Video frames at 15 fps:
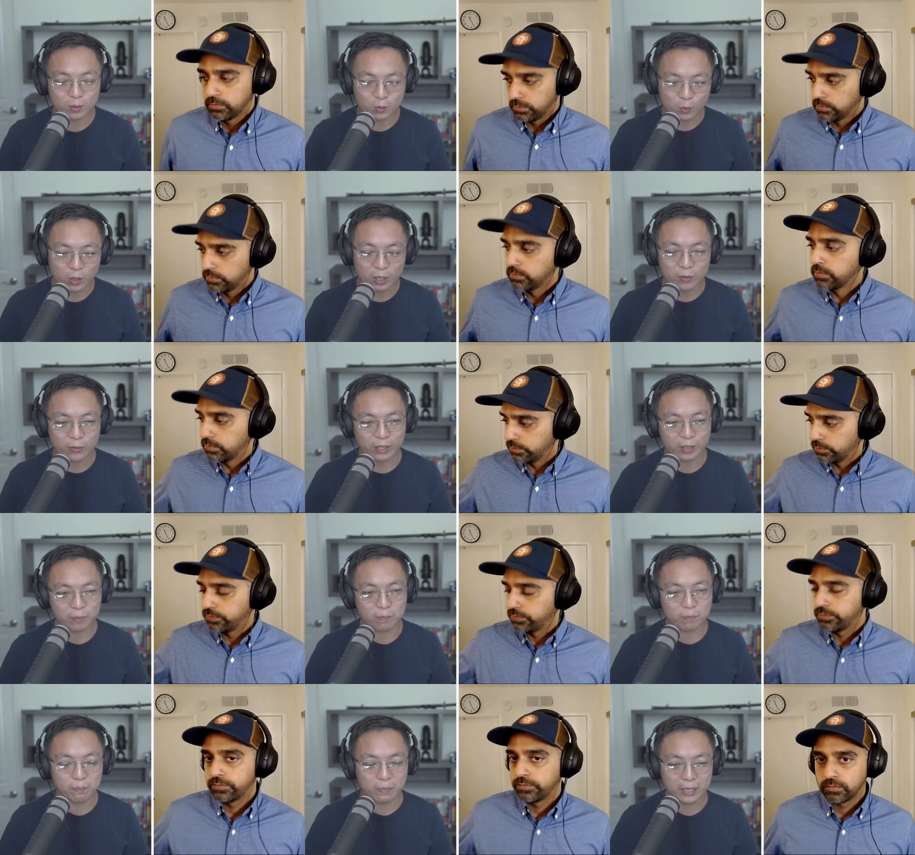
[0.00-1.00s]
Speaker 1: one of the
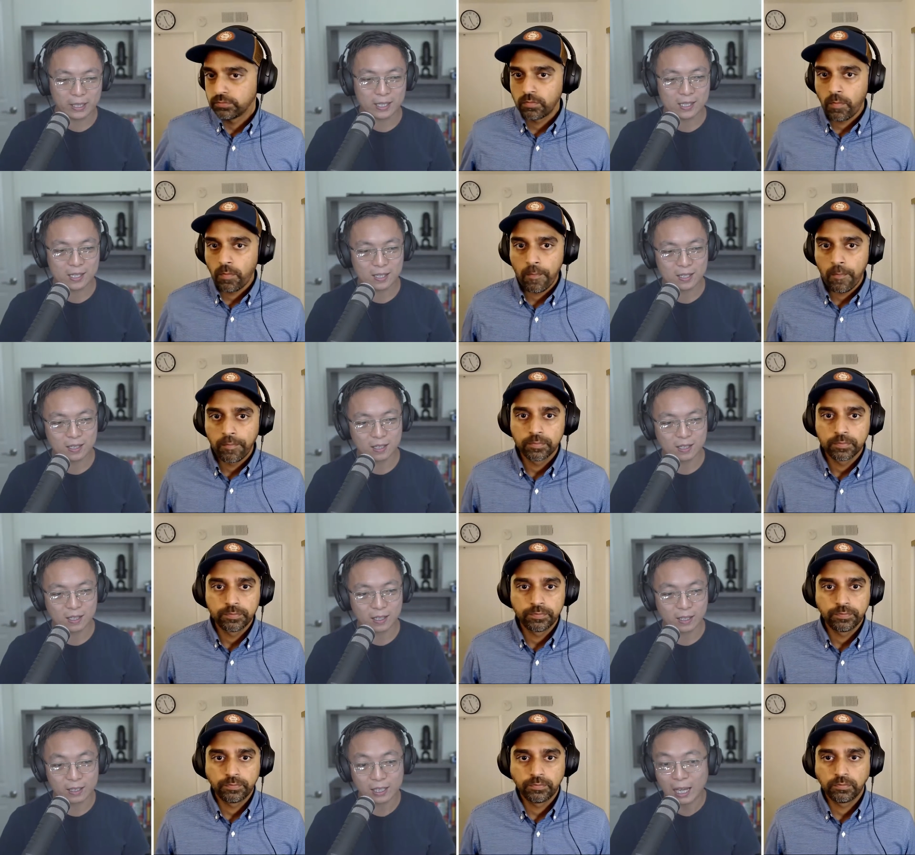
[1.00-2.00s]
biggest uh,
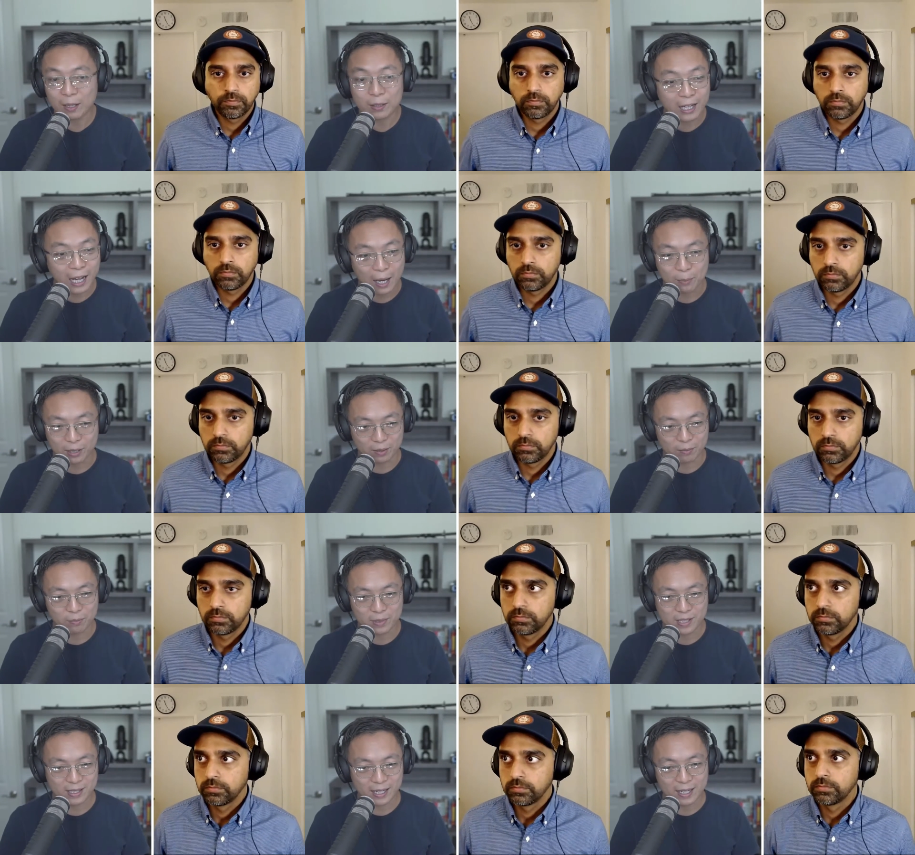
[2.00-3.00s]
and common
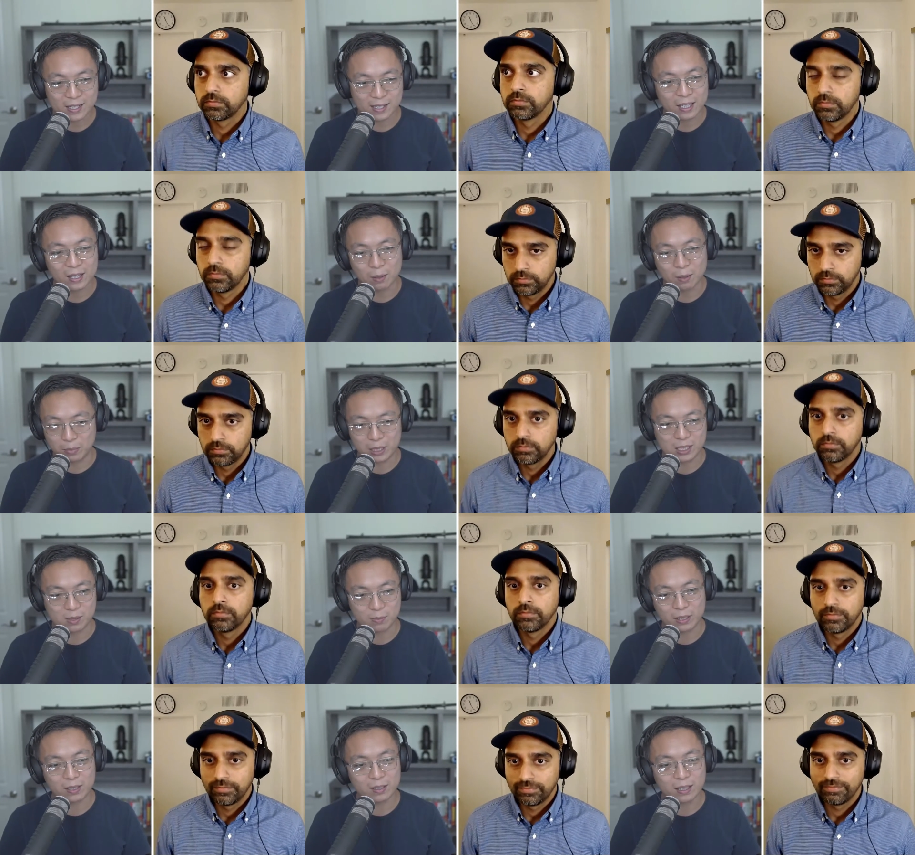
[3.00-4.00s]
mistakes, not the biggest,
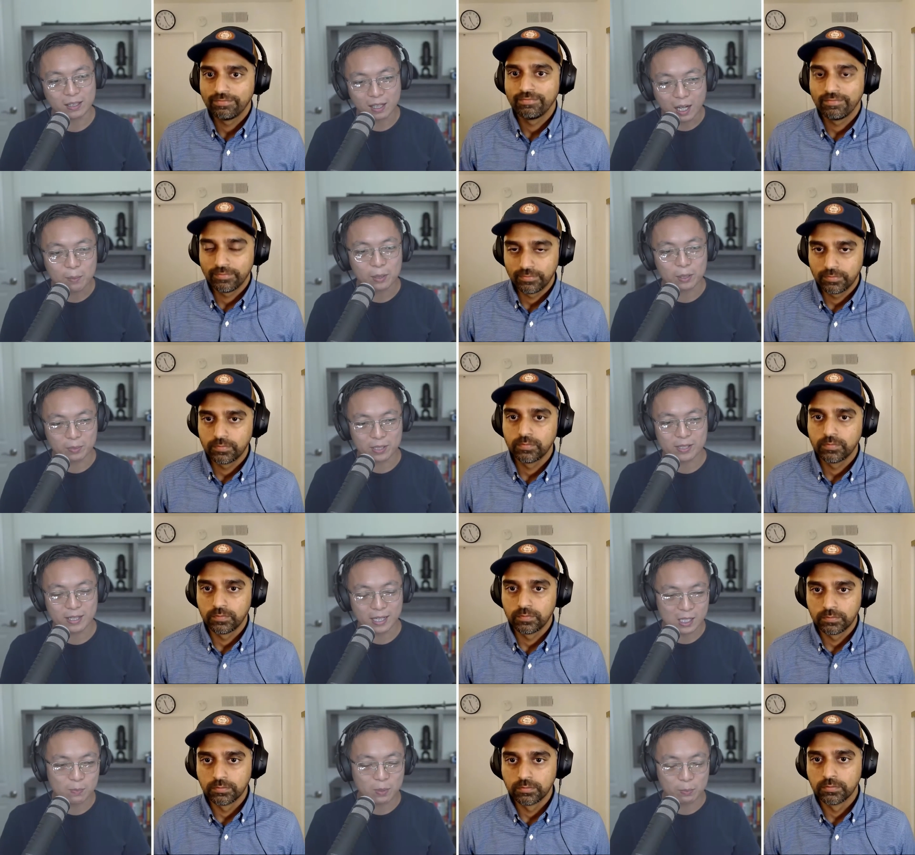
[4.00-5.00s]
but the common
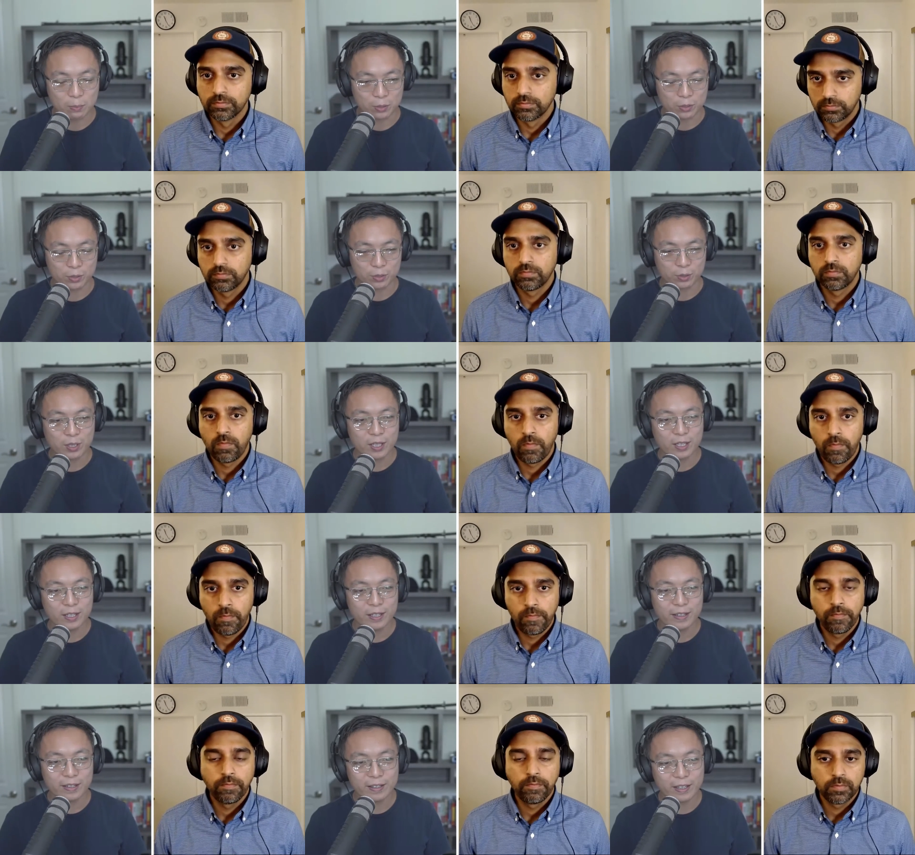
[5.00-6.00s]
mistakes people do.
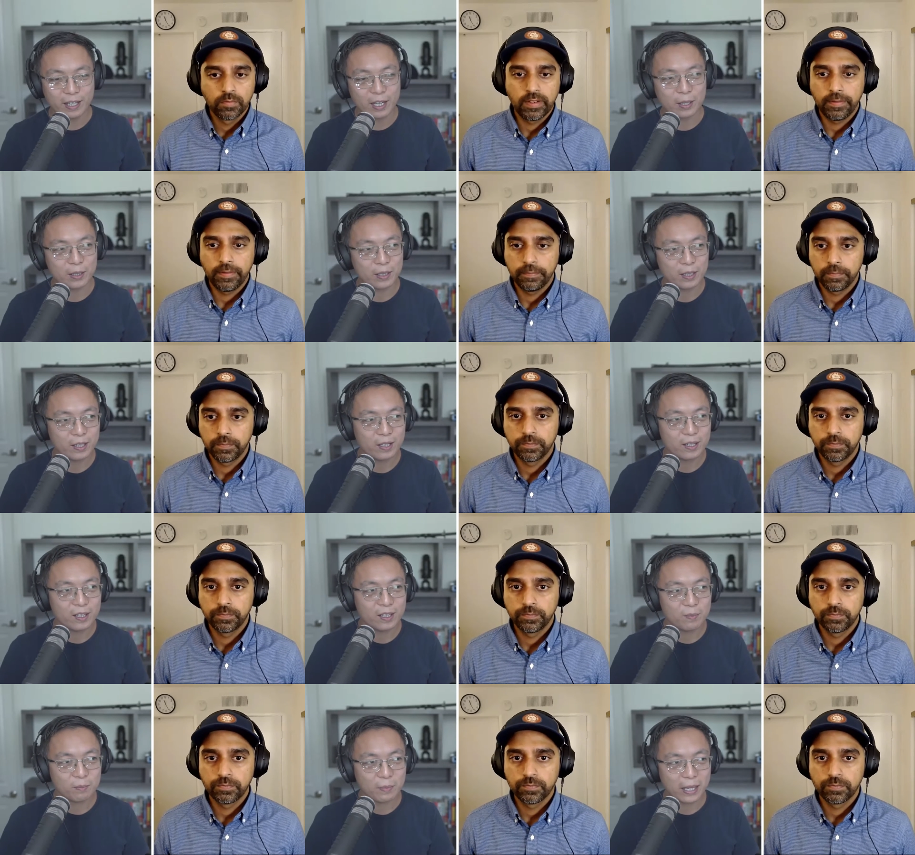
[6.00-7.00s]
They
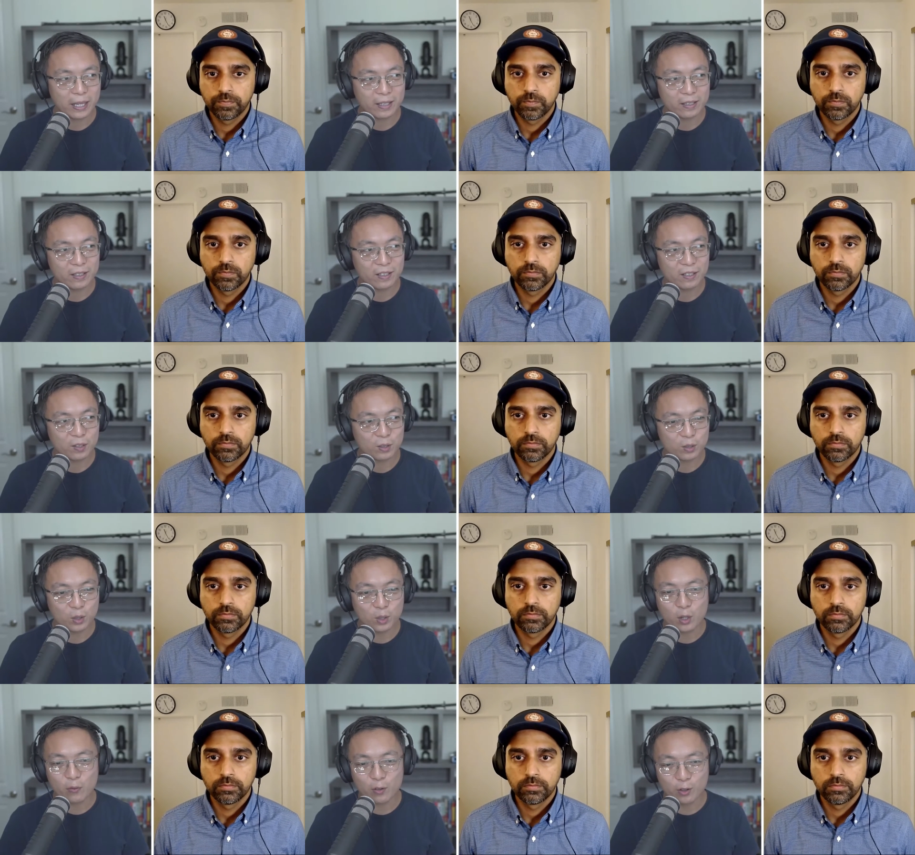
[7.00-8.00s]
make
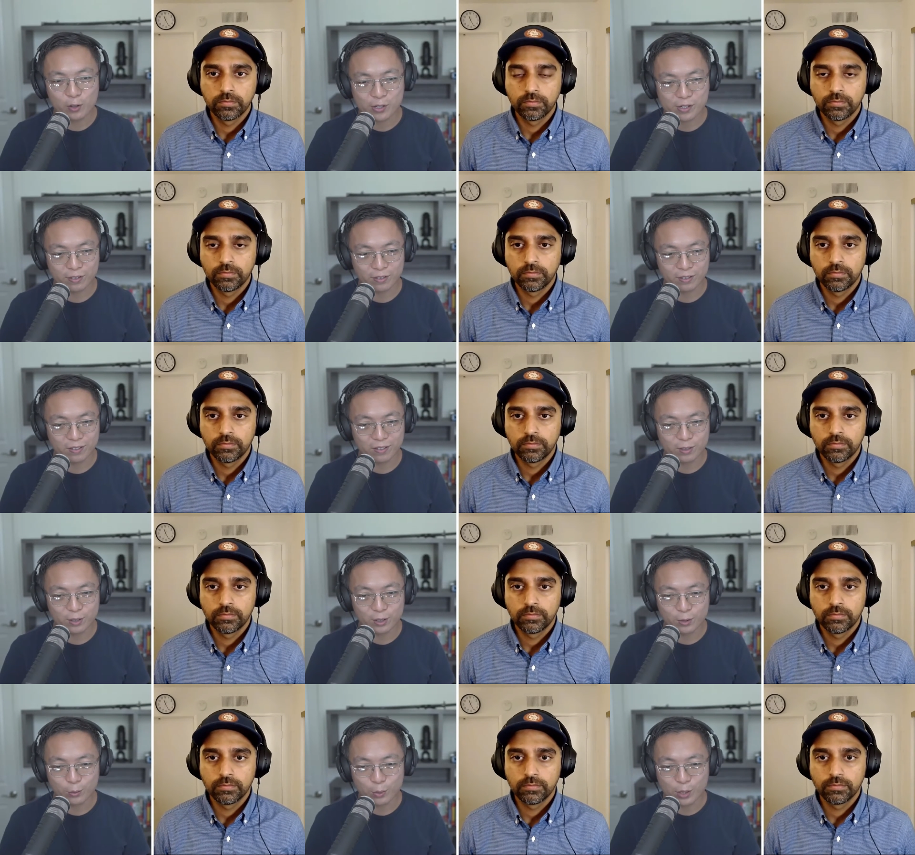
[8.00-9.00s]
universal
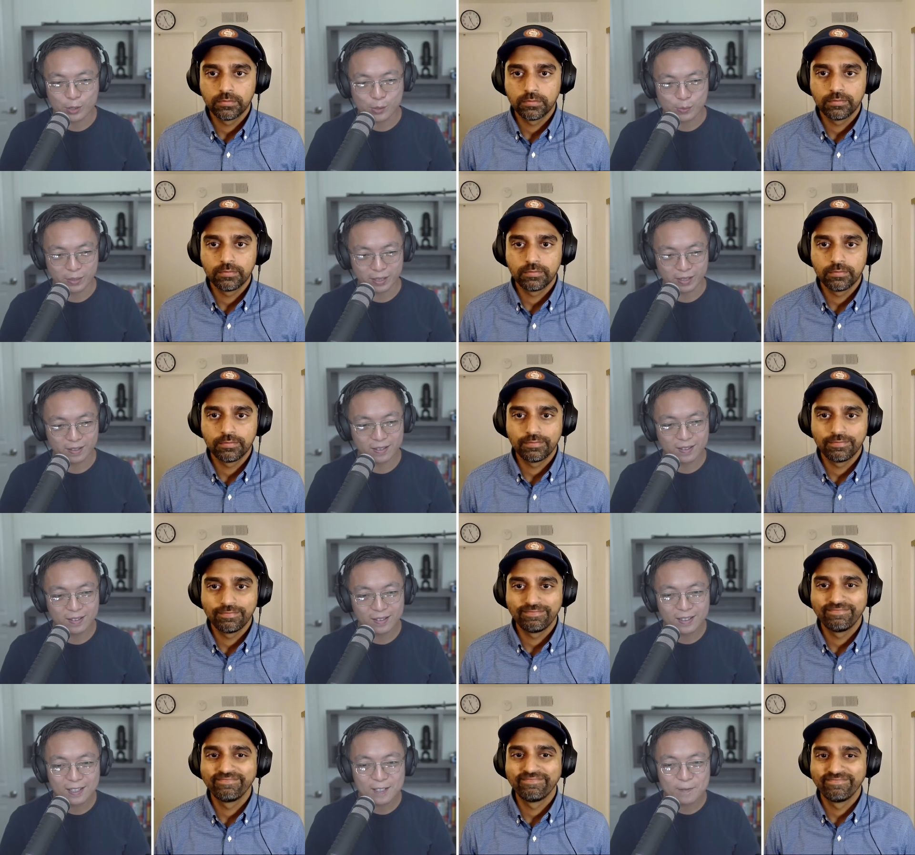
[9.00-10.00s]
resume
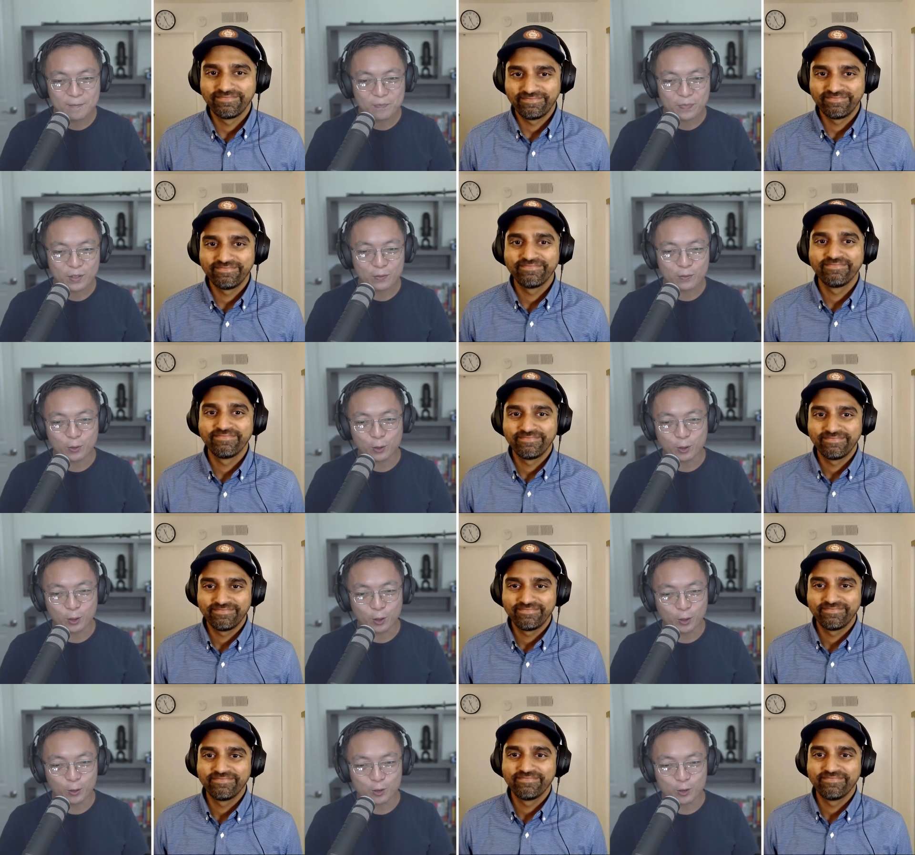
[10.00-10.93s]
for all